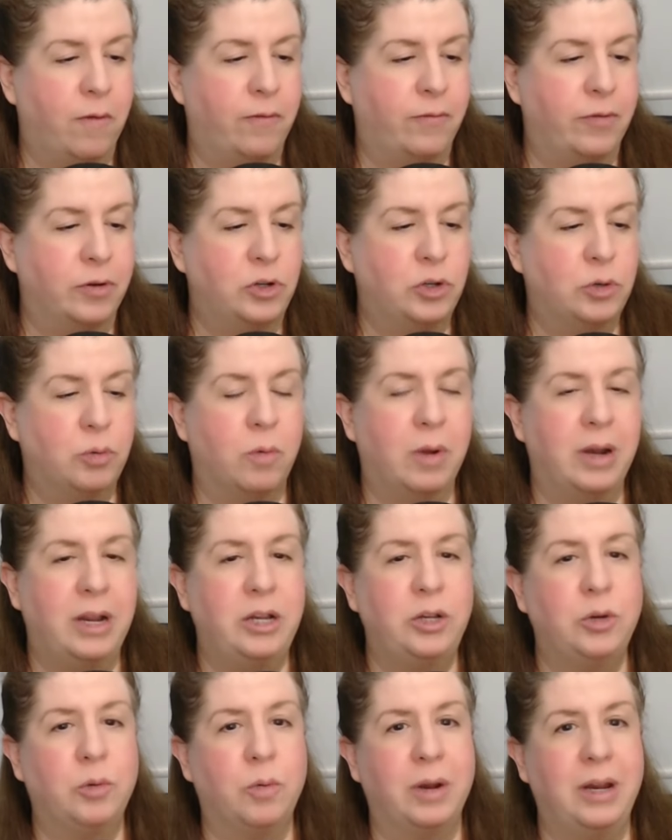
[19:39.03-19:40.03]
for
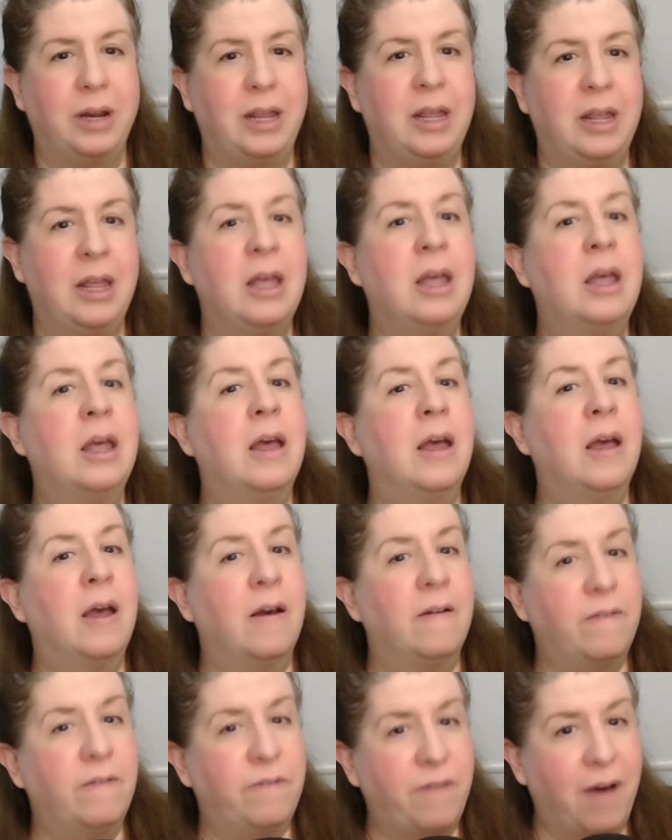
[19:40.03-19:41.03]

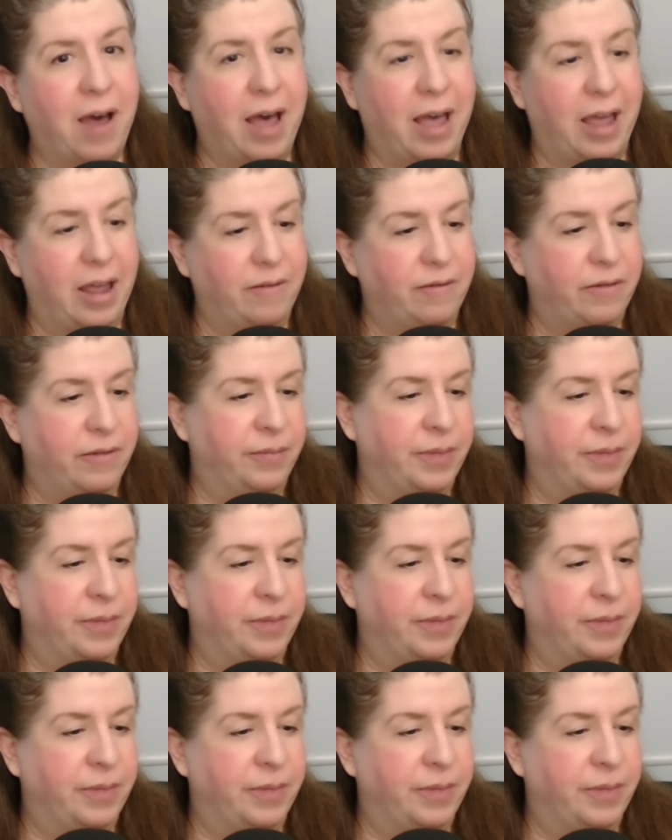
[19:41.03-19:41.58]
2025.